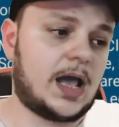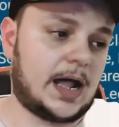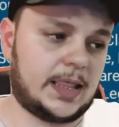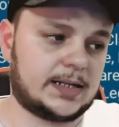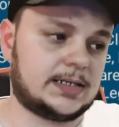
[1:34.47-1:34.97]
I
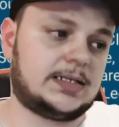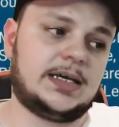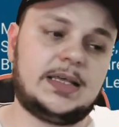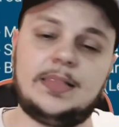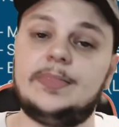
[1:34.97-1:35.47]
like to
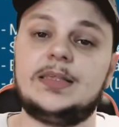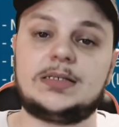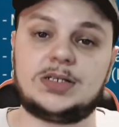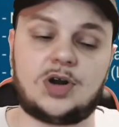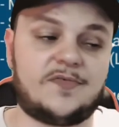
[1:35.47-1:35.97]
see it, and this
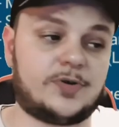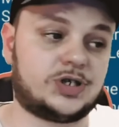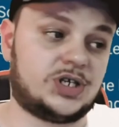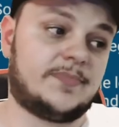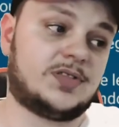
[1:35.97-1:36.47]
is our
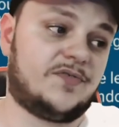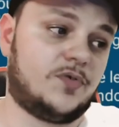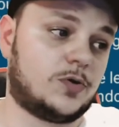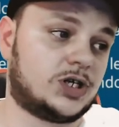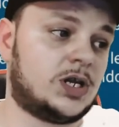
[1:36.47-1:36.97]
version of it, the
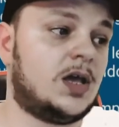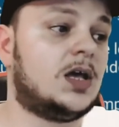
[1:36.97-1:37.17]
Forge.